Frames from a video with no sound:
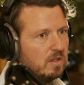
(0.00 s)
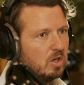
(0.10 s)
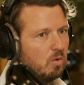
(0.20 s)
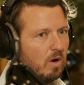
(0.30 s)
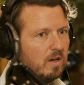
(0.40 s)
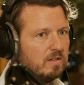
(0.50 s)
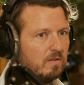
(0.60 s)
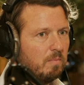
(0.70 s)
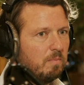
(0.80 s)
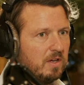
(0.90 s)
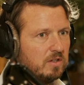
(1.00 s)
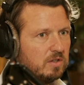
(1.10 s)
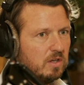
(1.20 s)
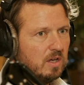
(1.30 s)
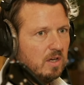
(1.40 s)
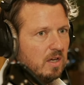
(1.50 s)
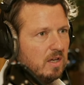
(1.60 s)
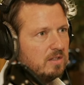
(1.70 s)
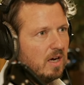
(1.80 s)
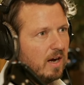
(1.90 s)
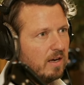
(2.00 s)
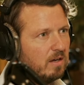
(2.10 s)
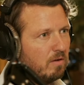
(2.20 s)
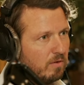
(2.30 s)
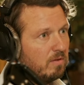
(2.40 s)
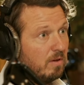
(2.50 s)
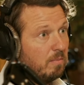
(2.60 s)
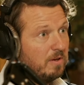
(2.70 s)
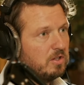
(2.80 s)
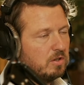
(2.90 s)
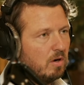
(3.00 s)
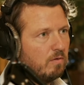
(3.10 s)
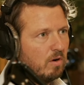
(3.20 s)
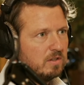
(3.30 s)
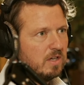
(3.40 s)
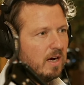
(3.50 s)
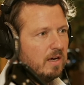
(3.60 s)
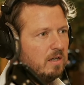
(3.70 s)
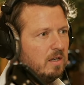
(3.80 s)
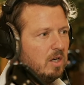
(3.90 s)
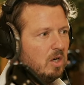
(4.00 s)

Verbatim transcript: quality of the pitch is higher, of the, the pitches overall is higher,